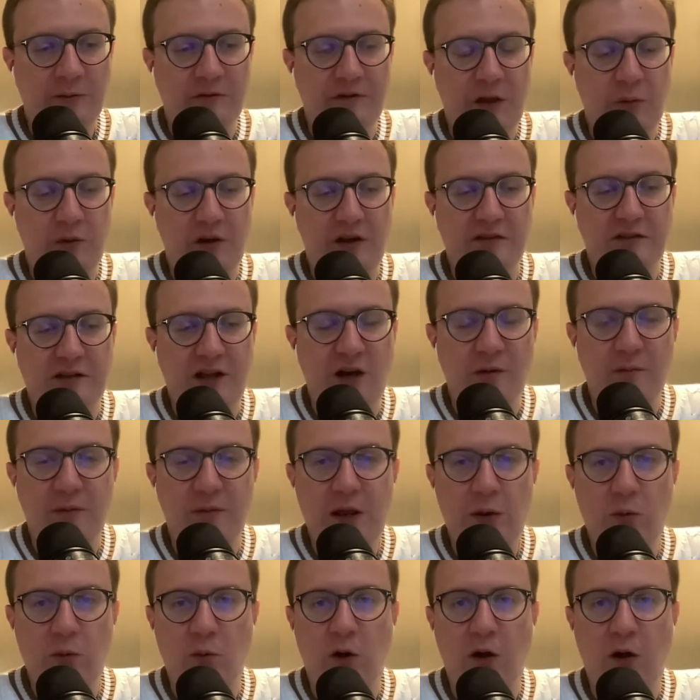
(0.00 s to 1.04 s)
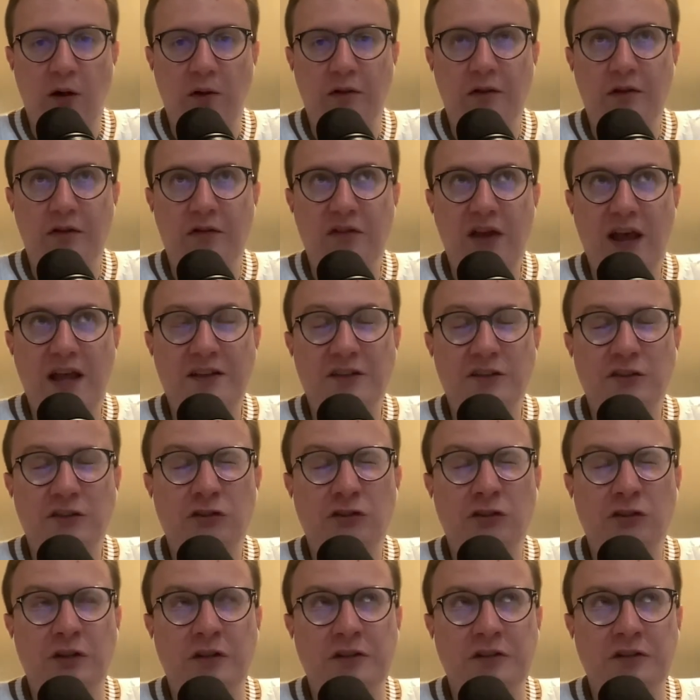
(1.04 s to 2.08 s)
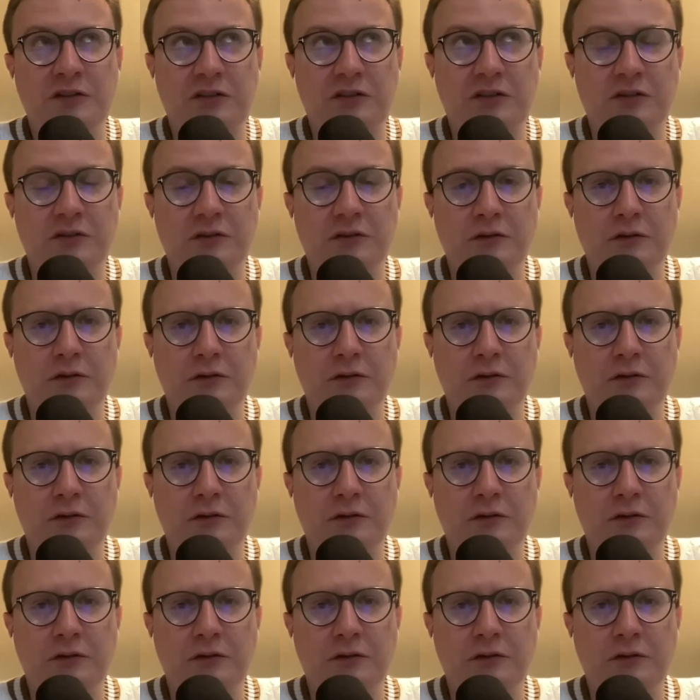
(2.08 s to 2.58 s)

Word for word: and they want to tell me, well, that's just,